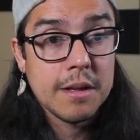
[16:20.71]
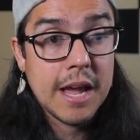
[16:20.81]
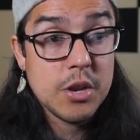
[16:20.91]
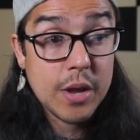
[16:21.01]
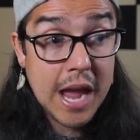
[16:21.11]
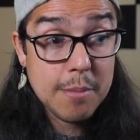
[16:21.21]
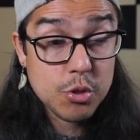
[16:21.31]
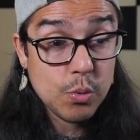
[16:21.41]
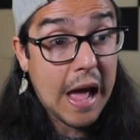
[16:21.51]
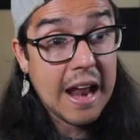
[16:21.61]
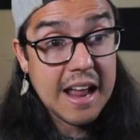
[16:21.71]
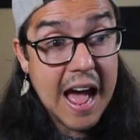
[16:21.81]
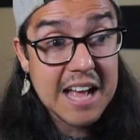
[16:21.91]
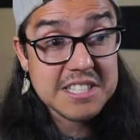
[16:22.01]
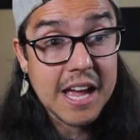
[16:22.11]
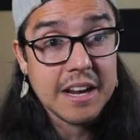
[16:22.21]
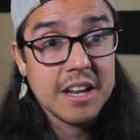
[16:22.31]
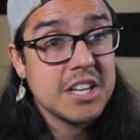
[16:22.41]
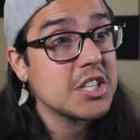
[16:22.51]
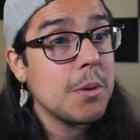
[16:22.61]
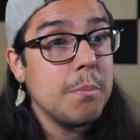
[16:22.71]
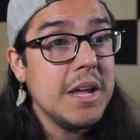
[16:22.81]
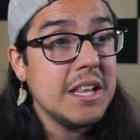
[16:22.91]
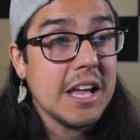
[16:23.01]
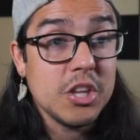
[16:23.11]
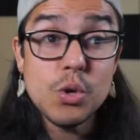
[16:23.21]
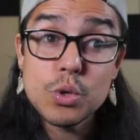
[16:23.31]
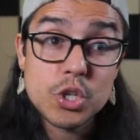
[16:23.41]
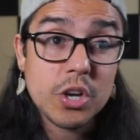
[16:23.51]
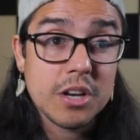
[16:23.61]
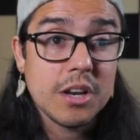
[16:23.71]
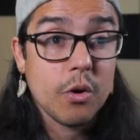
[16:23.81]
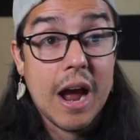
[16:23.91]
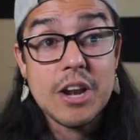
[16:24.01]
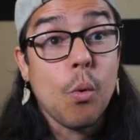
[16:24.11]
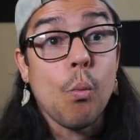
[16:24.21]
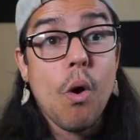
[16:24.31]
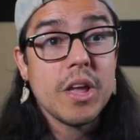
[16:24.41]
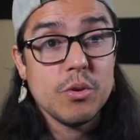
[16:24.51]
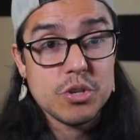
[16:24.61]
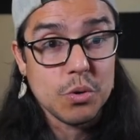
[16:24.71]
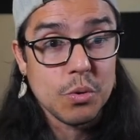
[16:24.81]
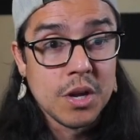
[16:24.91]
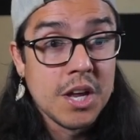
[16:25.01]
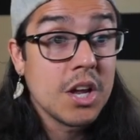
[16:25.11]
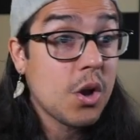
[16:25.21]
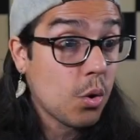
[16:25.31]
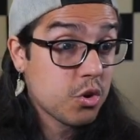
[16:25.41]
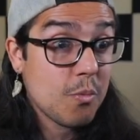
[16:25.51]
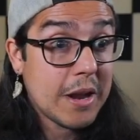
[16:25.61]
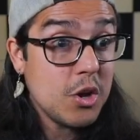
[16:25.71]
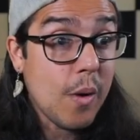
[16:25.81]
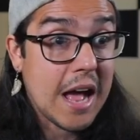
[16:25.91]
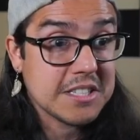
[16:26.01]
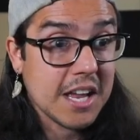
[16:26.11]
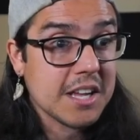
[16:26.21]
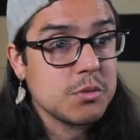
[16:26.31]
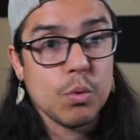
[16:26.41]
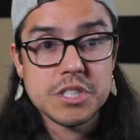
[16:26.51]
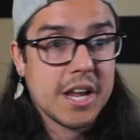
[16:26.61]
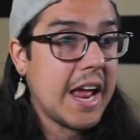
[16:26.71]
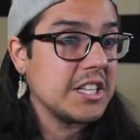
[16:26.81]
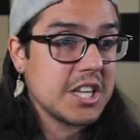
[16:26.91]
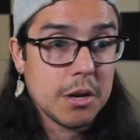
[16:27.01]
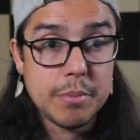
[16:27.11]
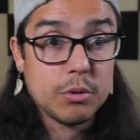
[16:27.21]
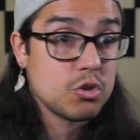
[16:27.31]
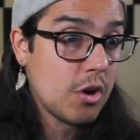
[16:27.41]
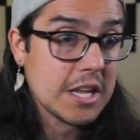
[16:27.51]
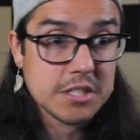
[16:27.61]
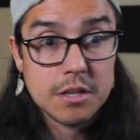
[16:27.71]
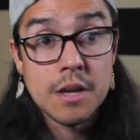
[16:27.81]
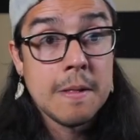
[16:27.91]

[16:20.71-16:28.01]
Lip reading: and you came through that asset, it doesn't mean that you shouldn't, or I don't want you to go through my new asset, because once again, it's going to build trust,